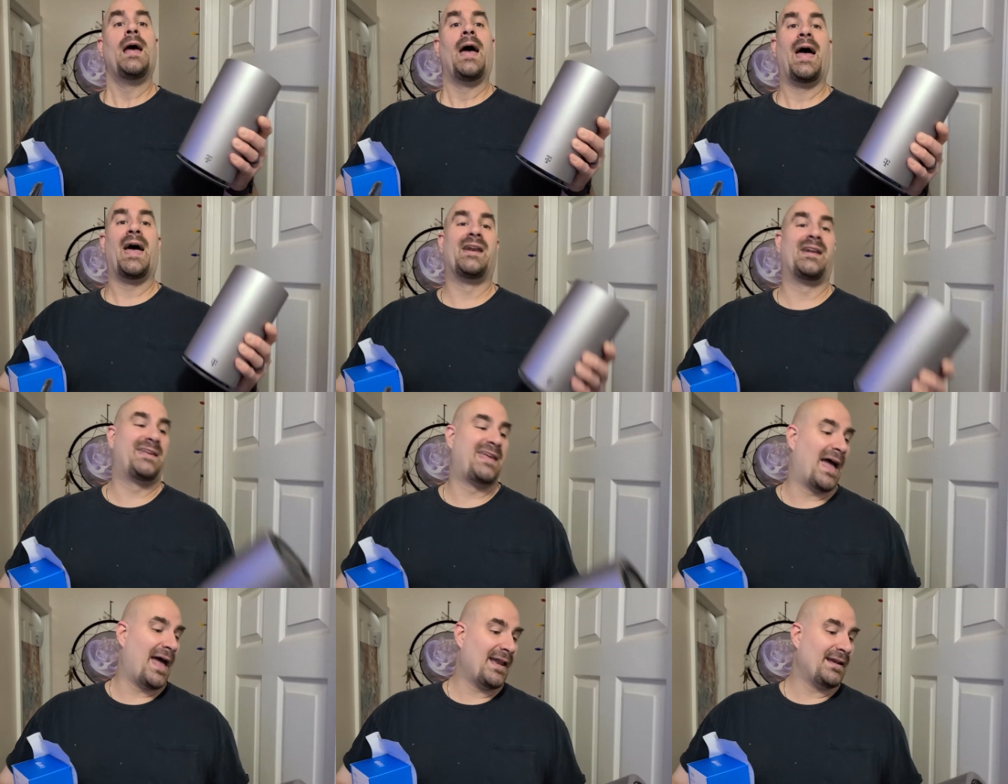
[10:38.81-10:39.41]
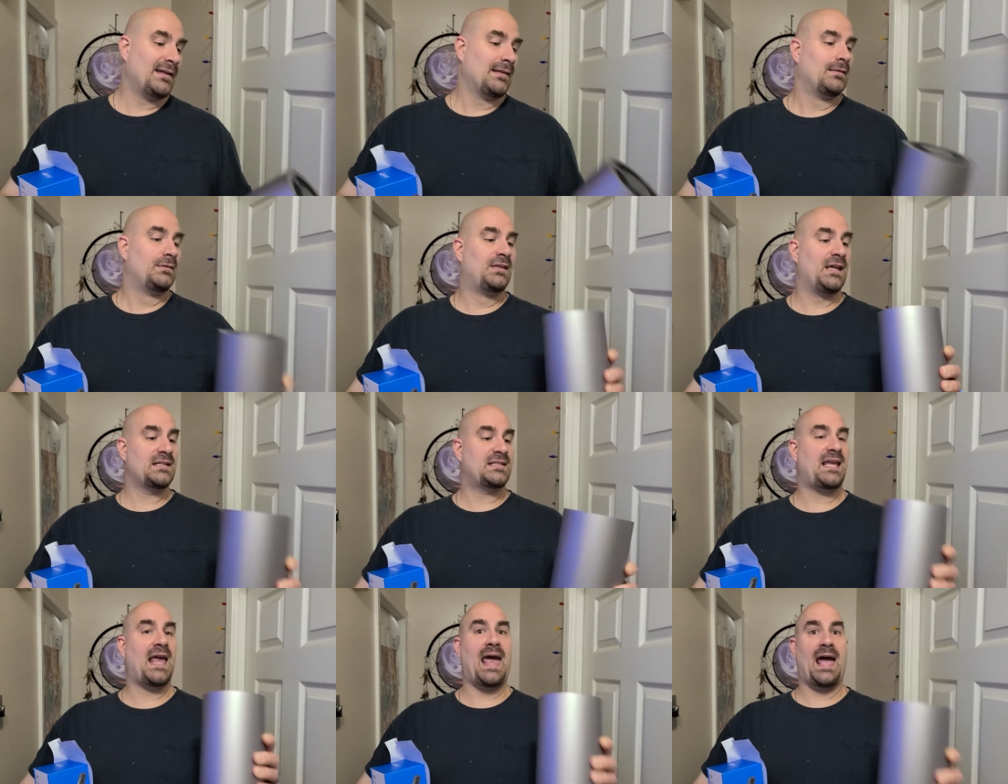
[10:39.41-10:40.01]
And again,
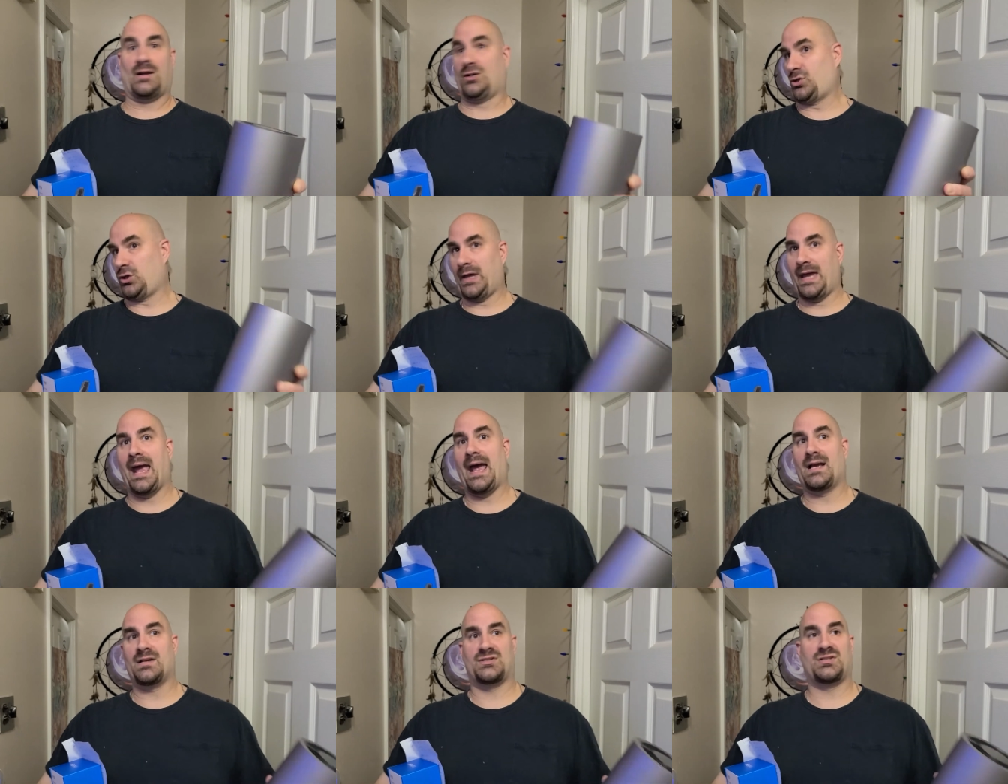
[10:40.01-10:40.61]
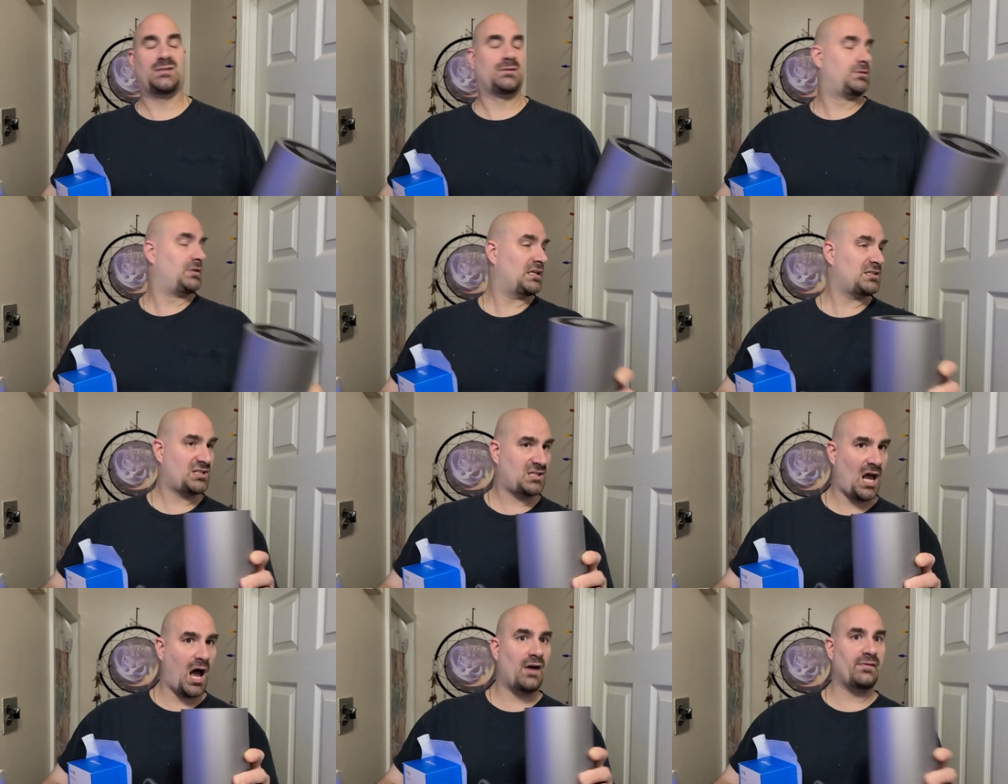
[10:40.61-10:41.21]
this
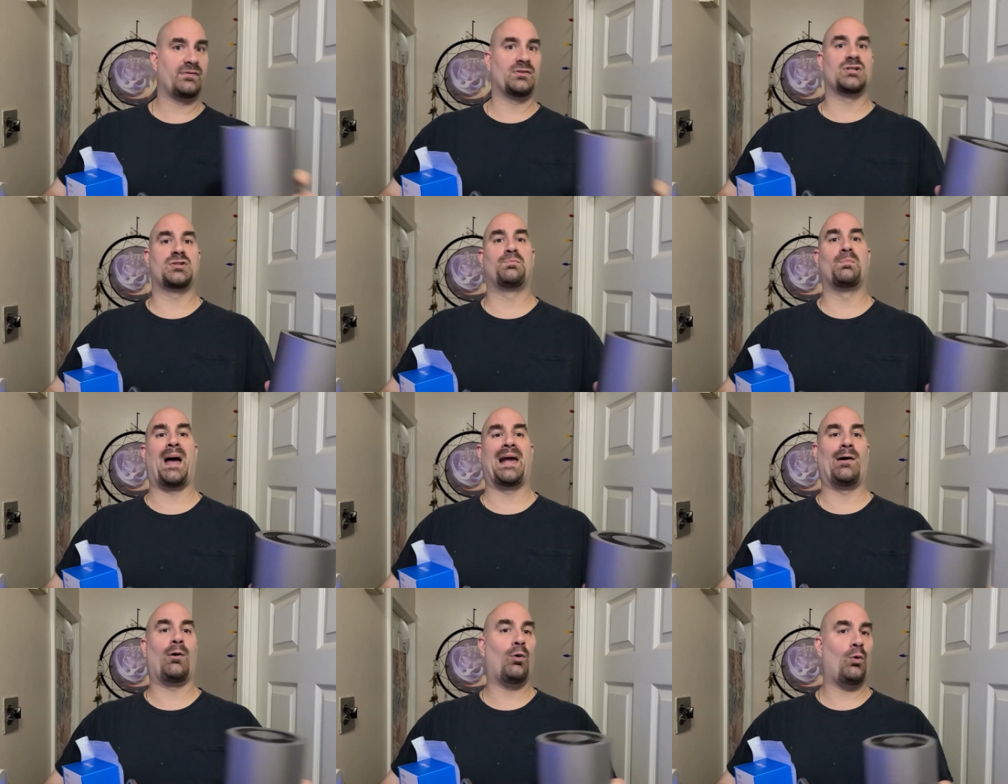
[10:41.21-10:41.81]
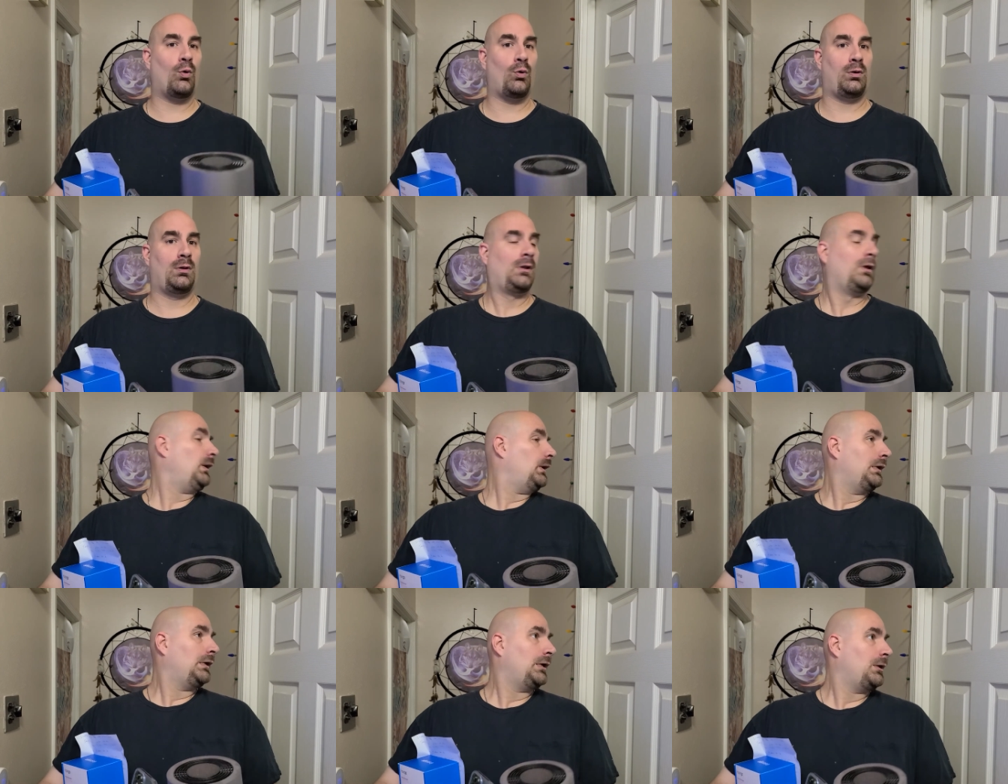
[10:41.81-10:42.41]
covers my whole
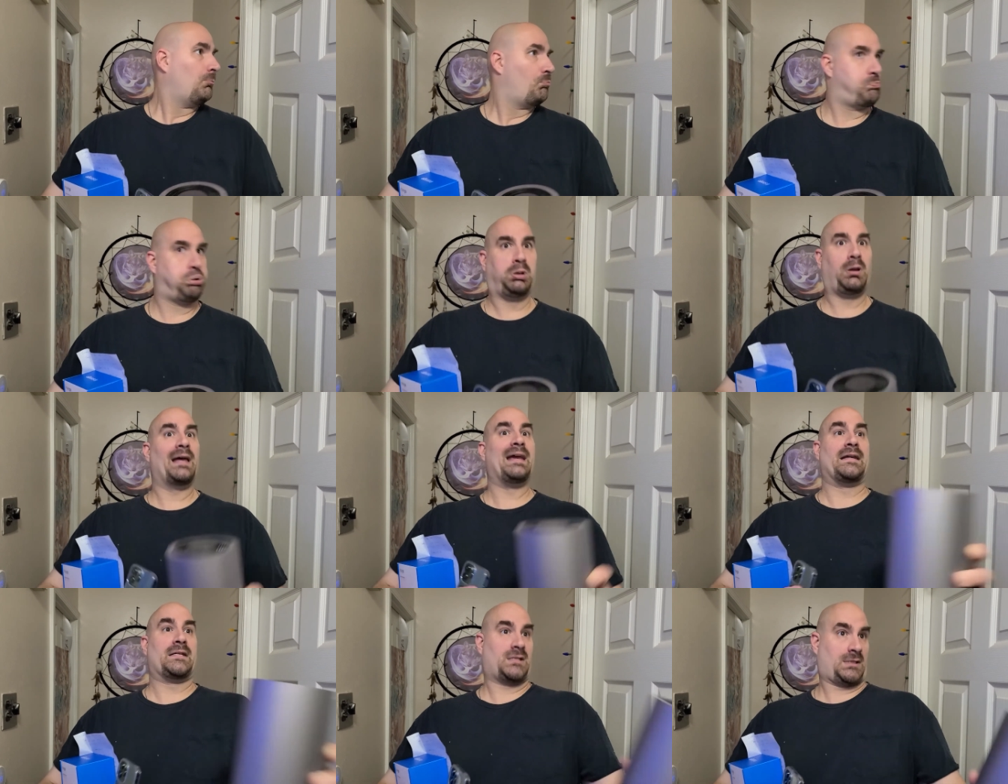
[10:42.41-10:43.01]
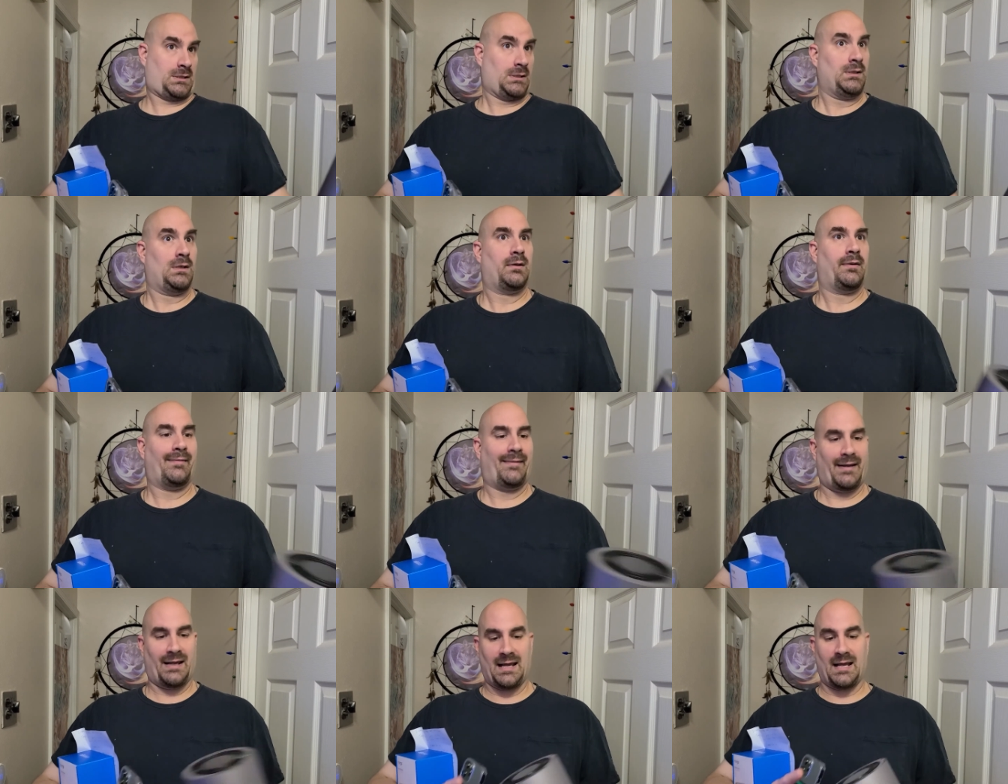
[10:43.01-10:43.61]
place.
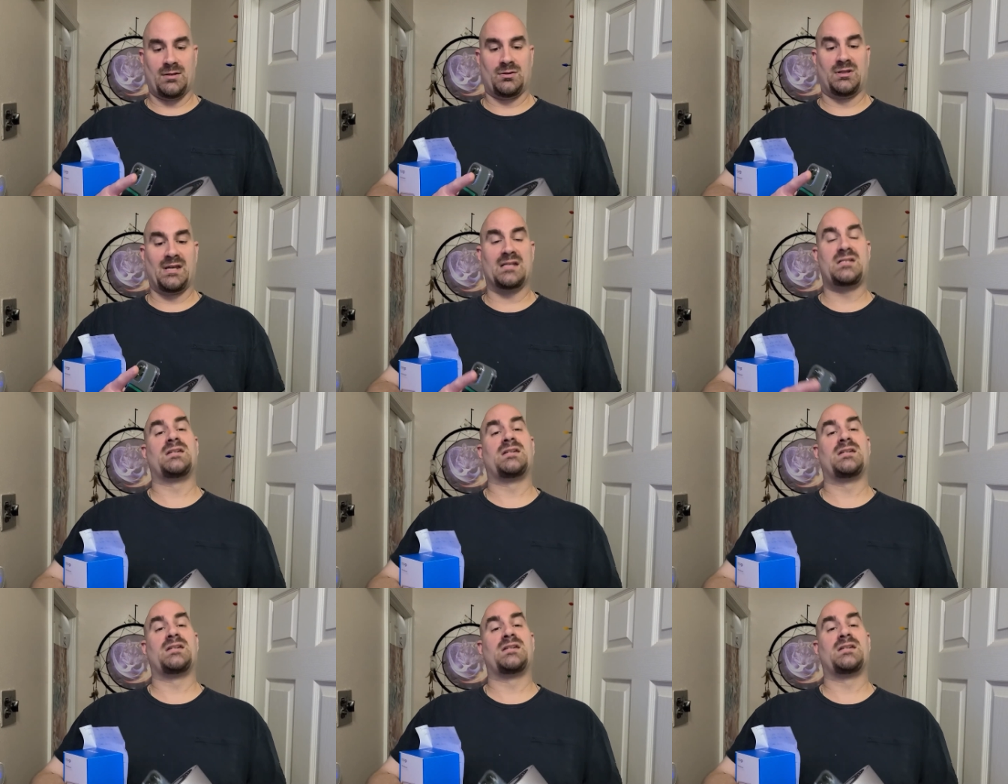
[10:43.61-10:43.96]
And